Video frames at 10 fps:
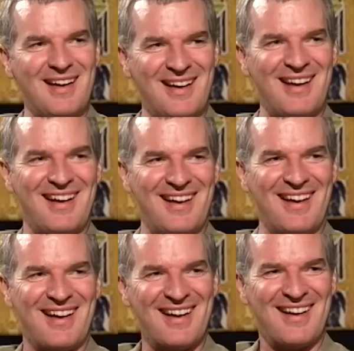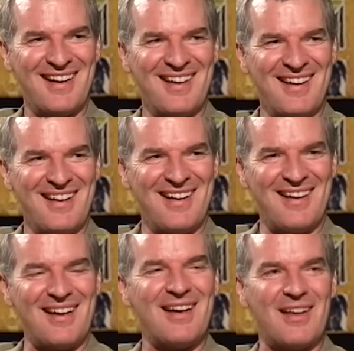So.
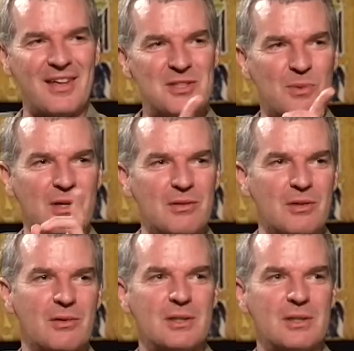Aha, that's why you do